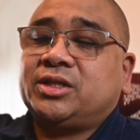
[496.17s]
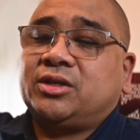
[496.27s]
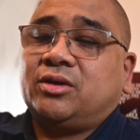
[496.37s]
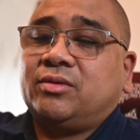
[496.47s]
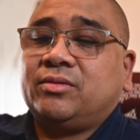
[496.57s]

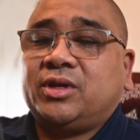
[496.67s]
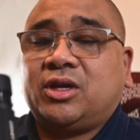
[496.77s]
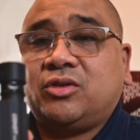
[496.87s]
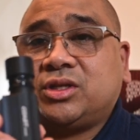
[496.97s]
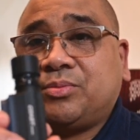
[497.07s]
So it
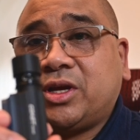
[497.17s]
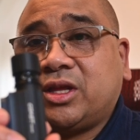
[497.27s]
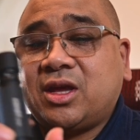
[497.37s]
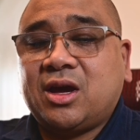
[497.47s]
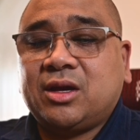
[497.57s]
goes up
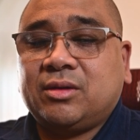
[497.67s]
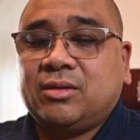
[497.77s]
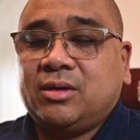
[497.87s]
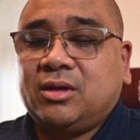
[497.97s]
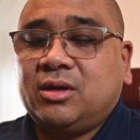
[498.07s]
like that.
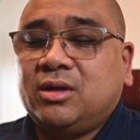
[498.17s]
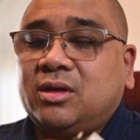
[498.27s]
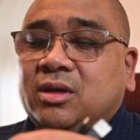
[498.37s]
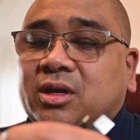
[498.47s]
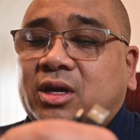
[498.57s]

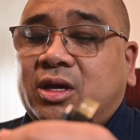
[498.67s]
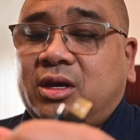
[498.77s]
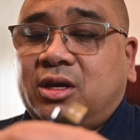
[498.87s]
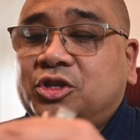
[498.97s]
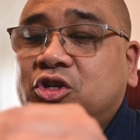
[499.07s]
I
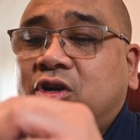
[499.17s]
uh,